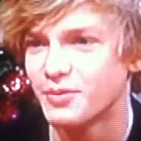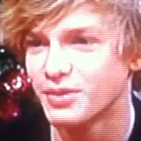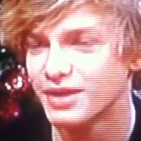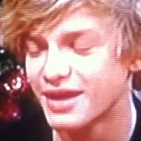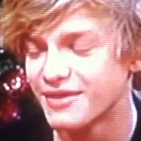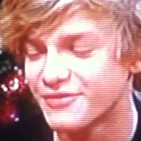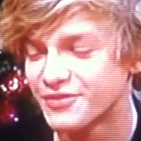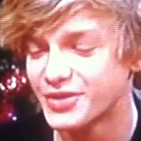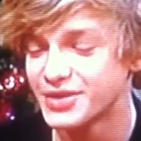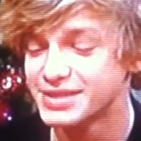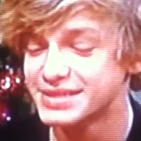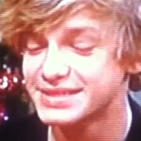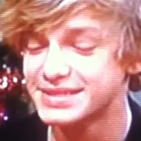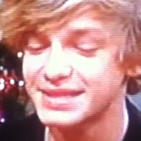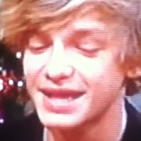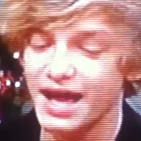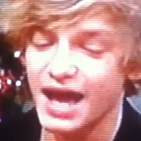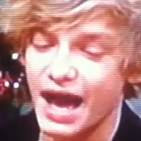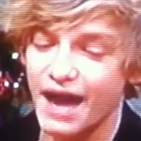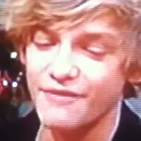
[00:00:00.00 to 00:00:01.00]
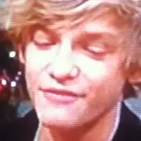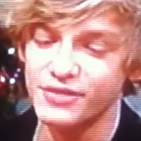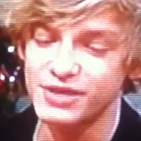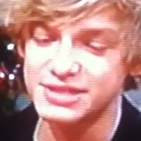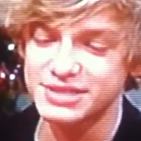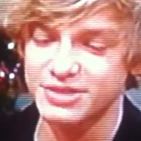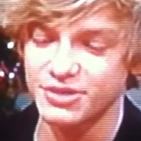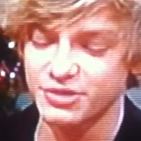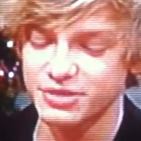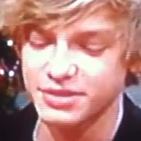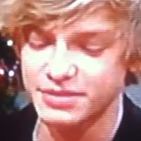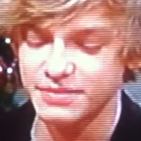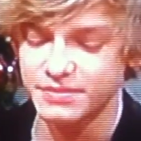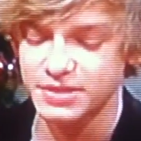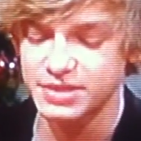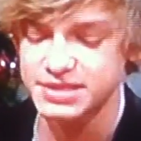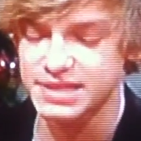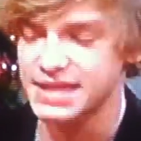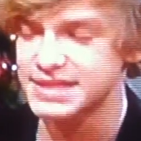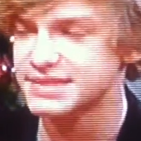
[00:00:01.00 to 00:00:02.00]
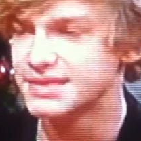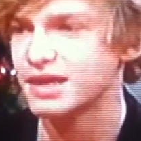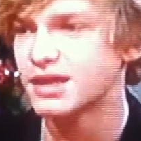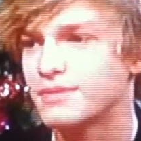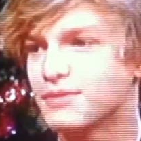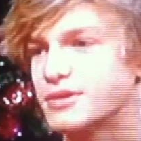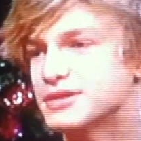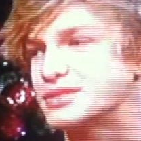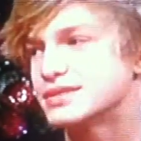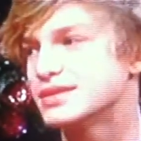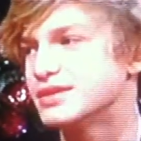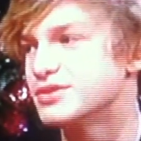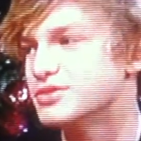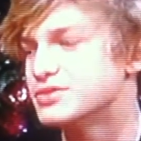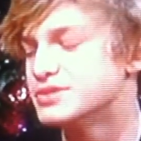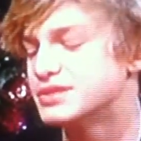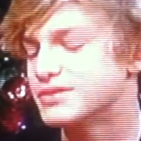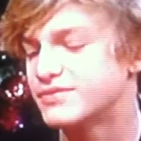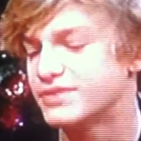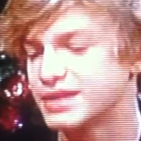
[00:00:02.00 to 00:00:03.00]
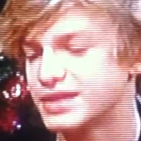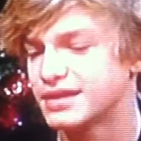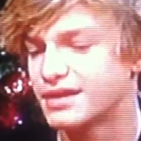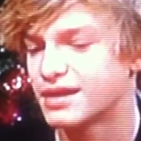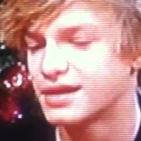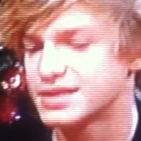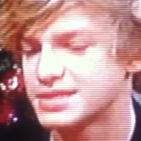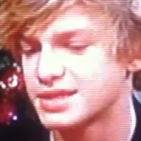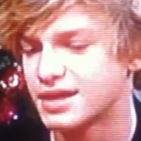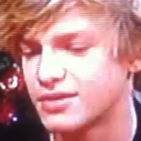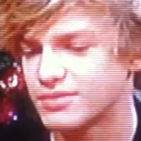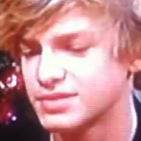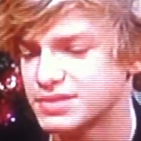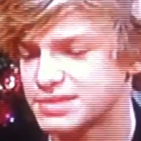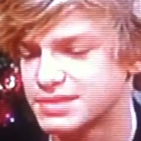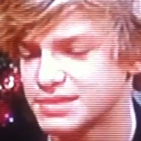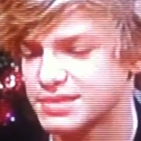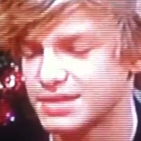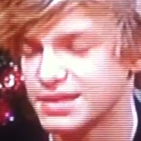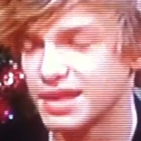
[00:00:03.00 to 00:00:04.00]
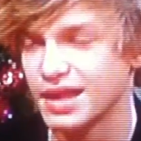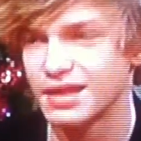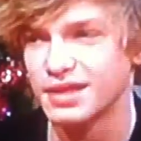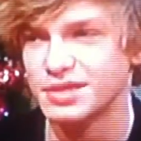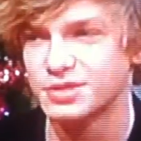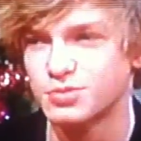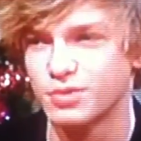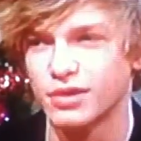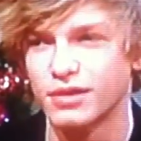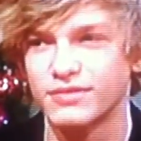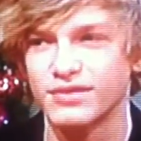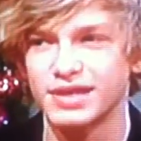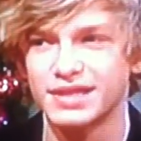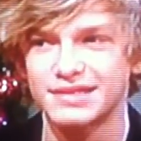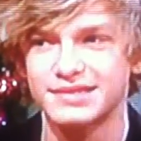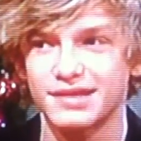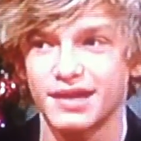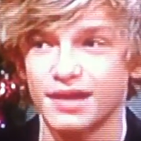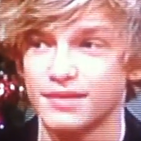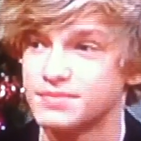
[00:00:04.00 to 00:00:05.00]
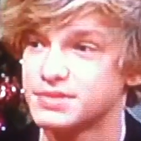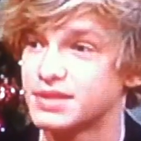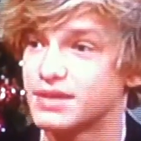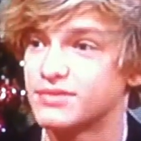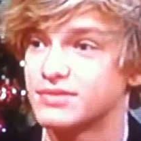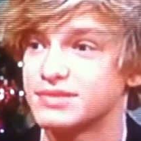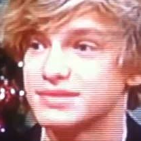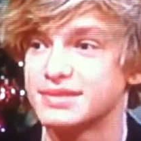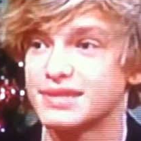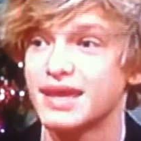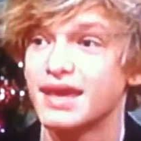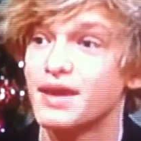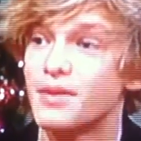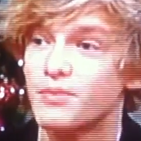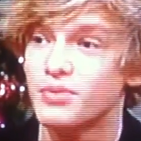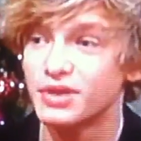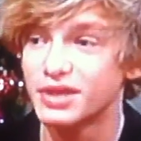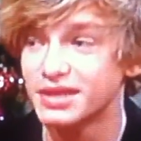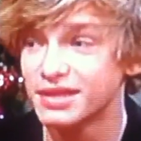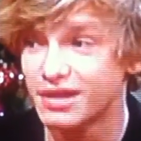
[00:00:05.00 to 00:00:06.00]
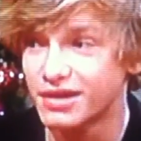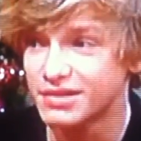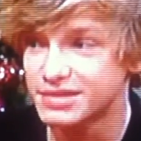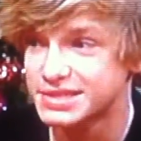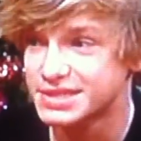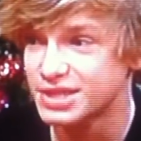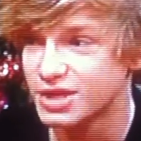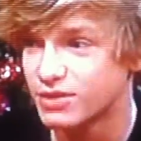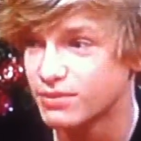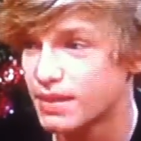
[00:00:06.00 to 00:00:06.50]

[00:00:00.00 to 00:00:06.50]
When I first told them, because I started posting YouTube videos, I was nearly 12 at the time, so I was pretty young still.